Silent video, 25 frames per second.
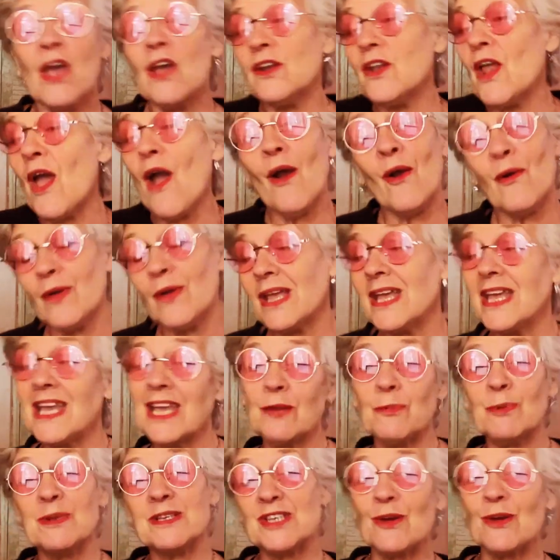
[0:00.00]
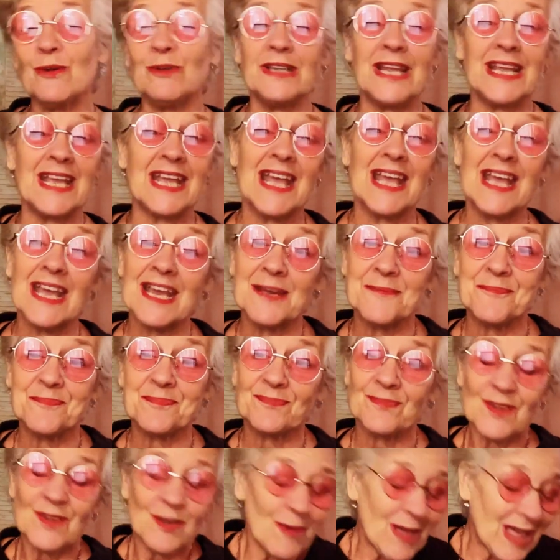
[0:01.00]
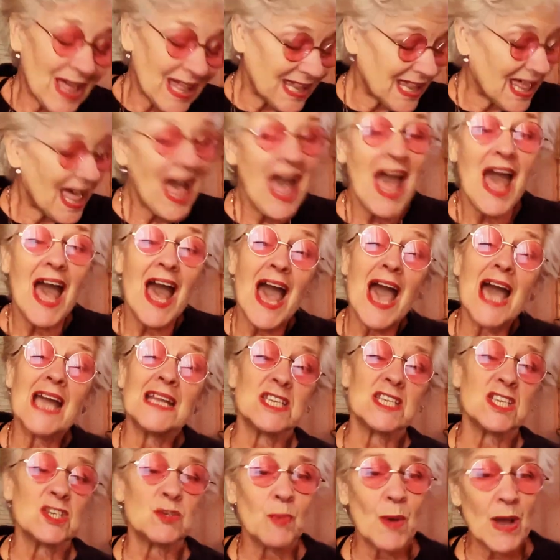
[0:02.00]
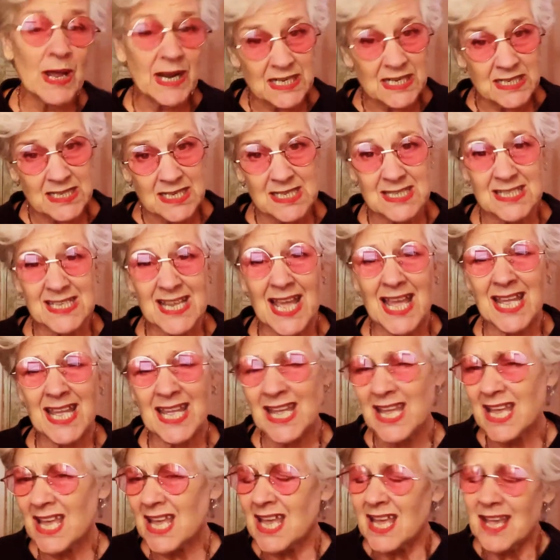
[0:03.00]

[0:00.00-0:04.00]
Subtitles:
"No, it was only, well, I just wanted to say,